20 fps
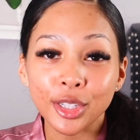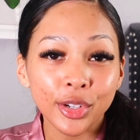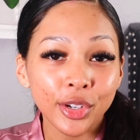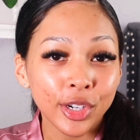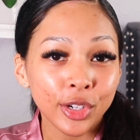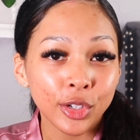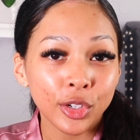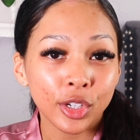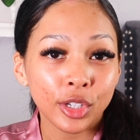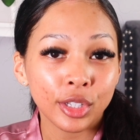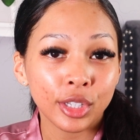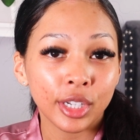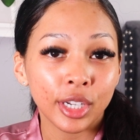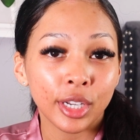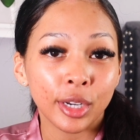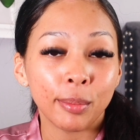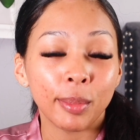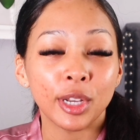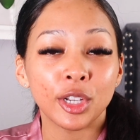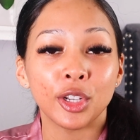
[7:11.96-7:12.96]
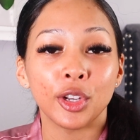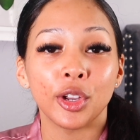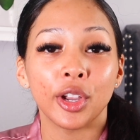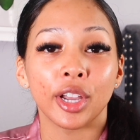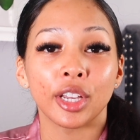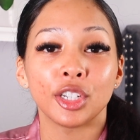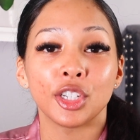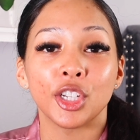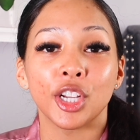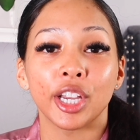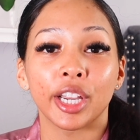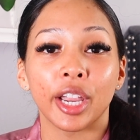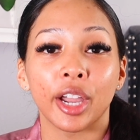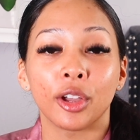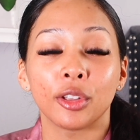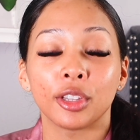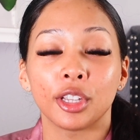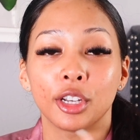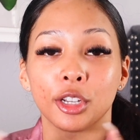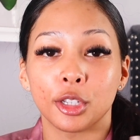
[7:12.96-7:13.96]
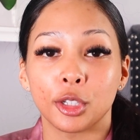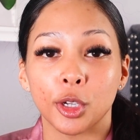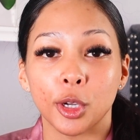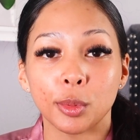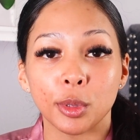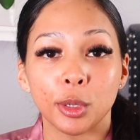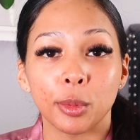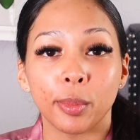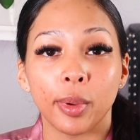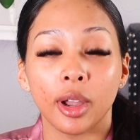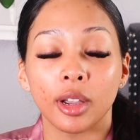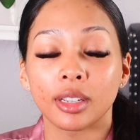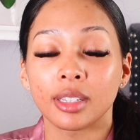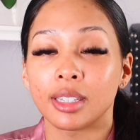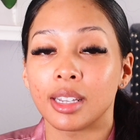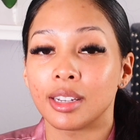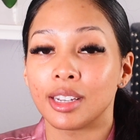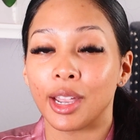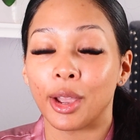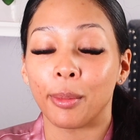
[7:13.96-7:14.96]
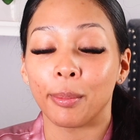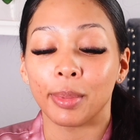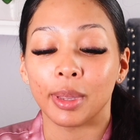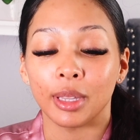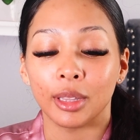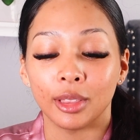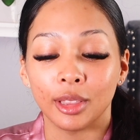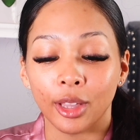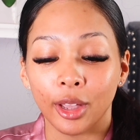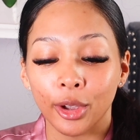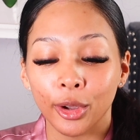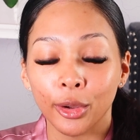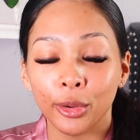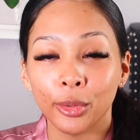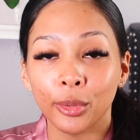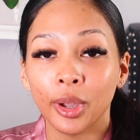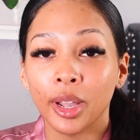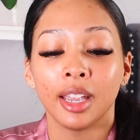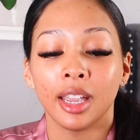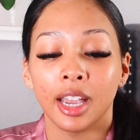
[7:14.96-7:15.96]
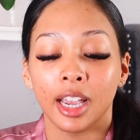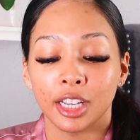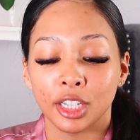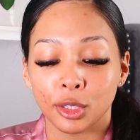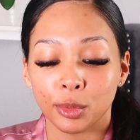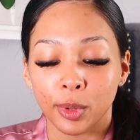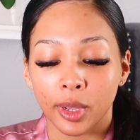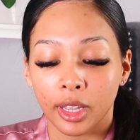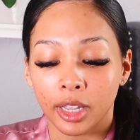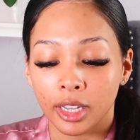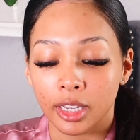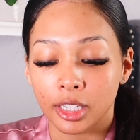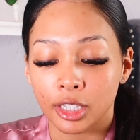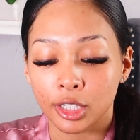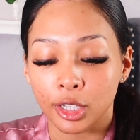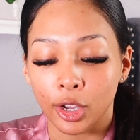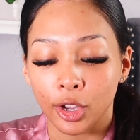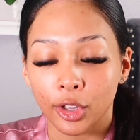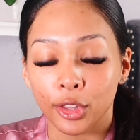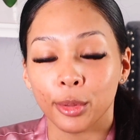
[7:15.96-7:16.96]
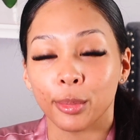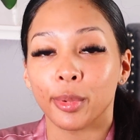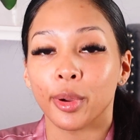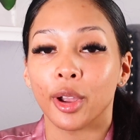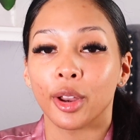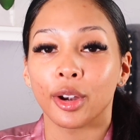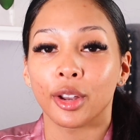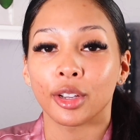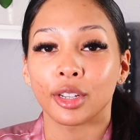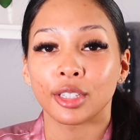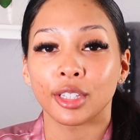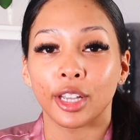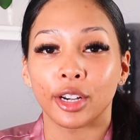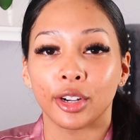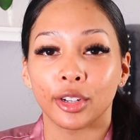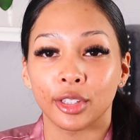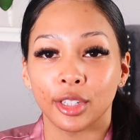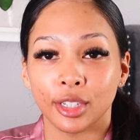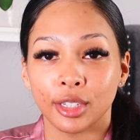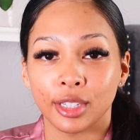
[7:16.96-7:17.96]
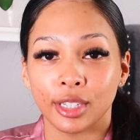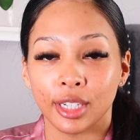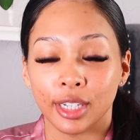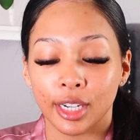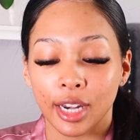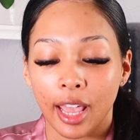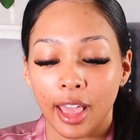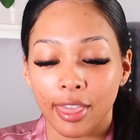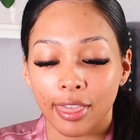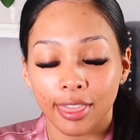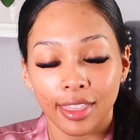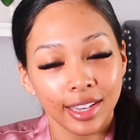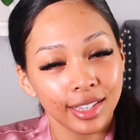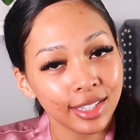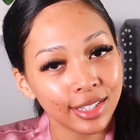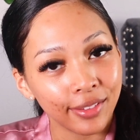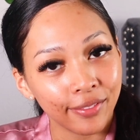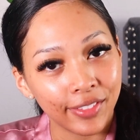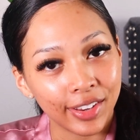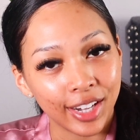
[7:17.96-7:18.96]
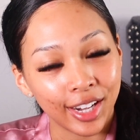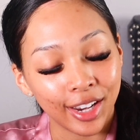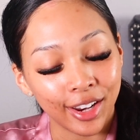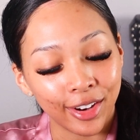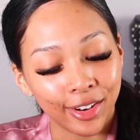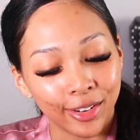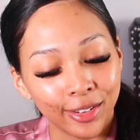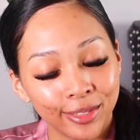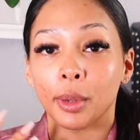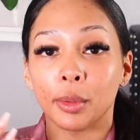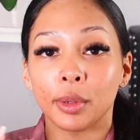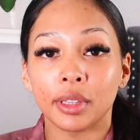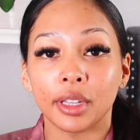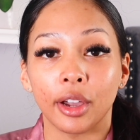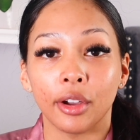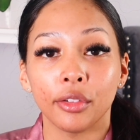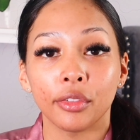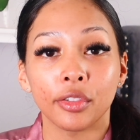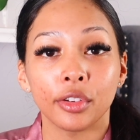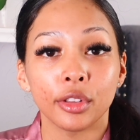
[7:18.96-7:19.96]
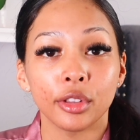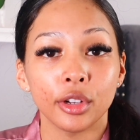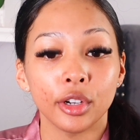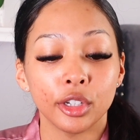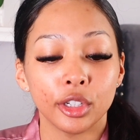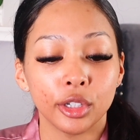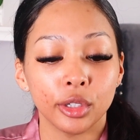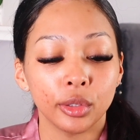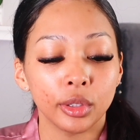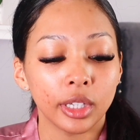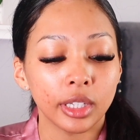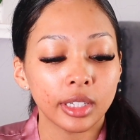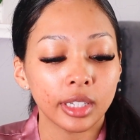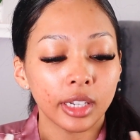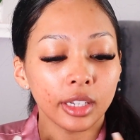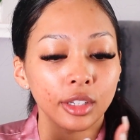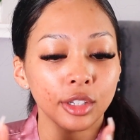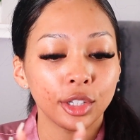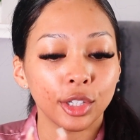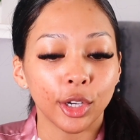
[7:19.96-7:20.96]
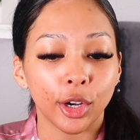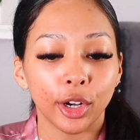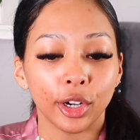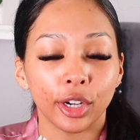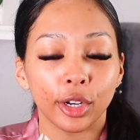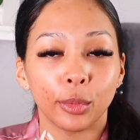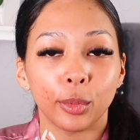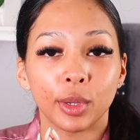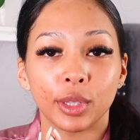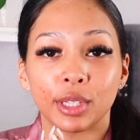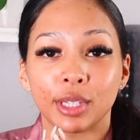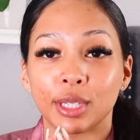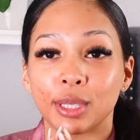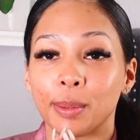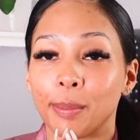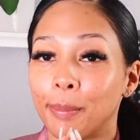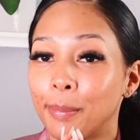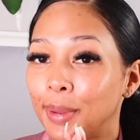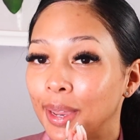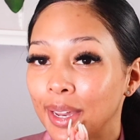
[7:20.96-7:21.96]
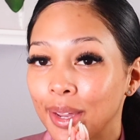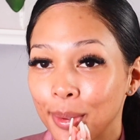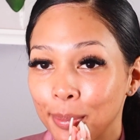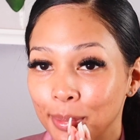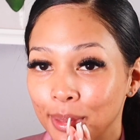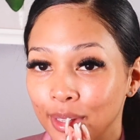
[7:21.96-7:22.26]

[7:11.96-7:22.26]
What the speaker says: are interested, make sure you guys check out the description box down below, as well as all the products that are listed in this video. But without further ado, let's get started with this makeup